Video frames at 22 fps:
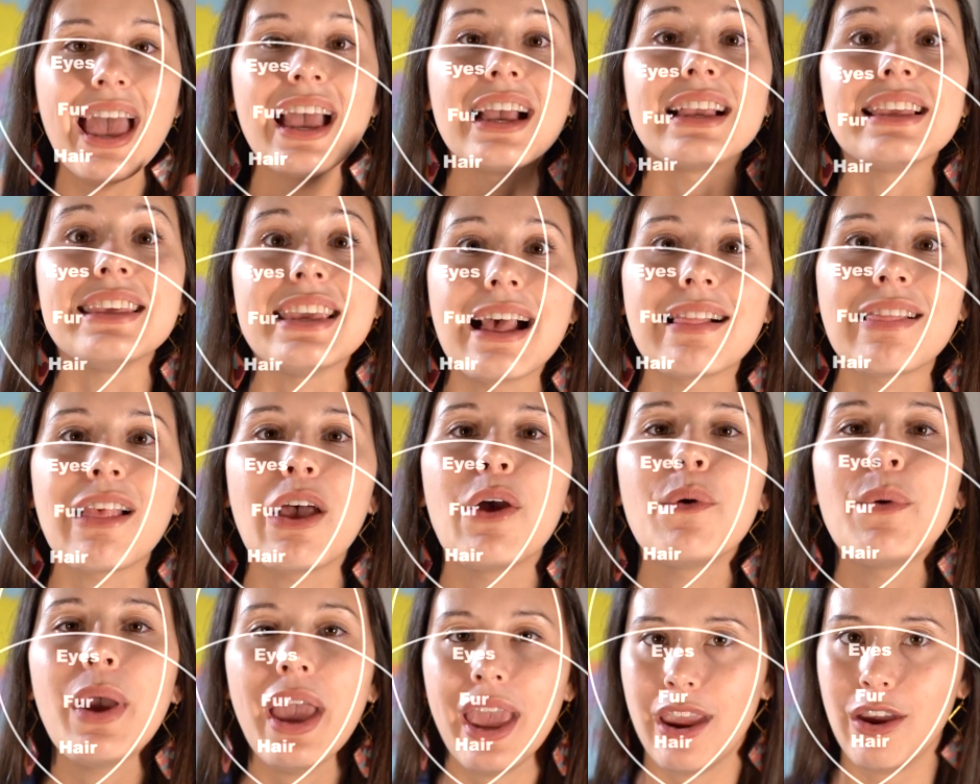
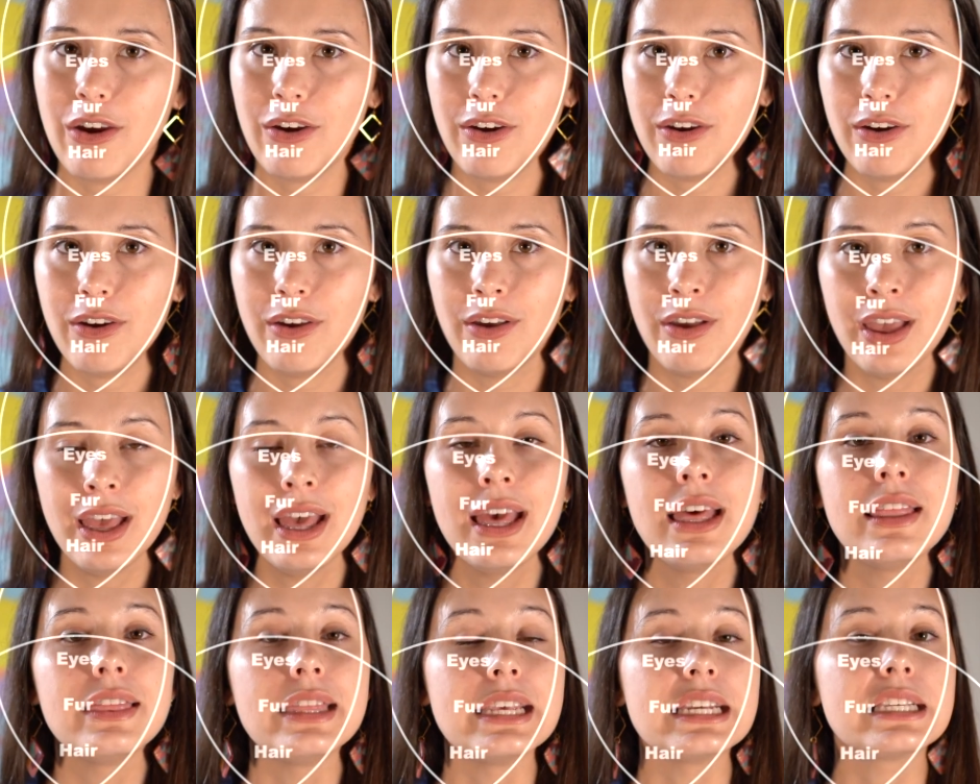yellow hair.
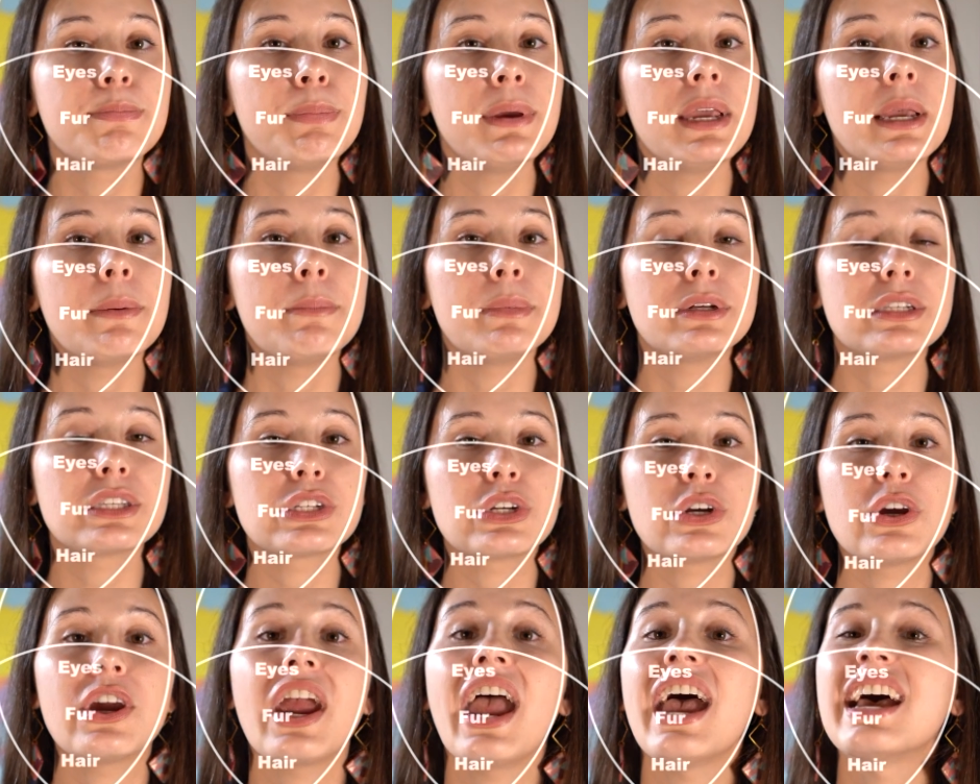This pink
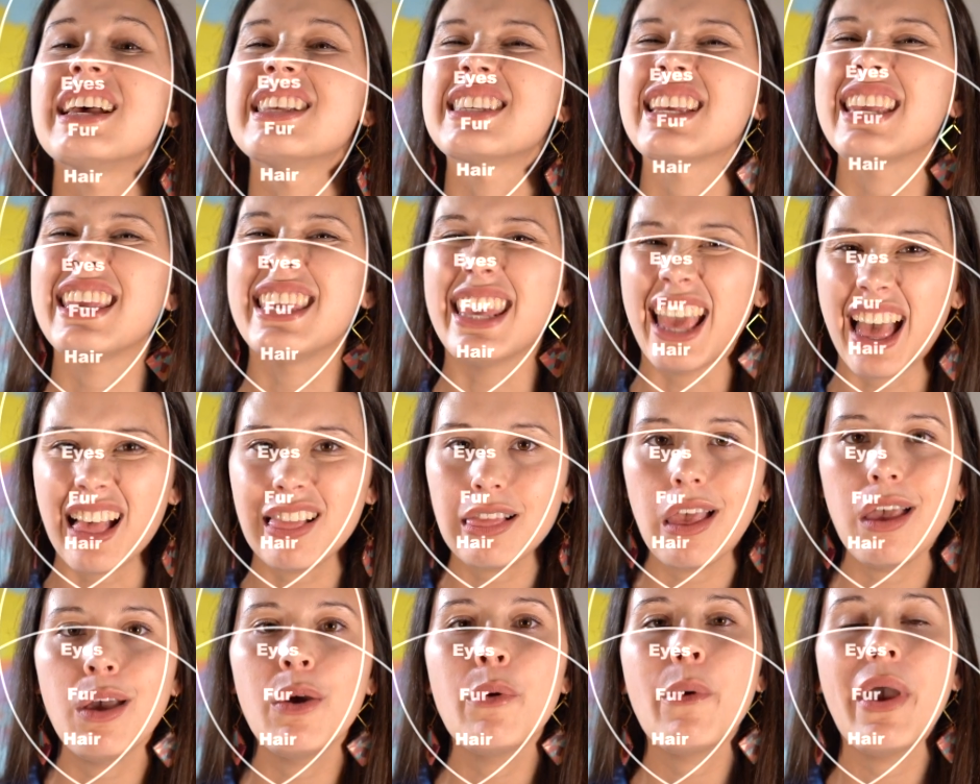Munster has
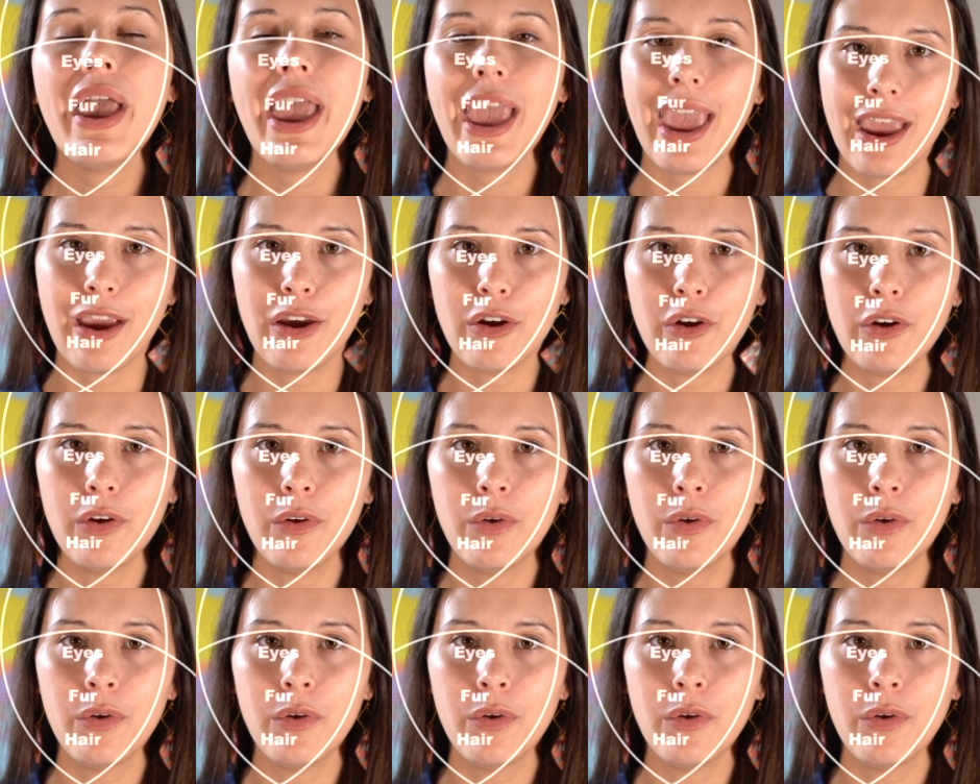yellow hair.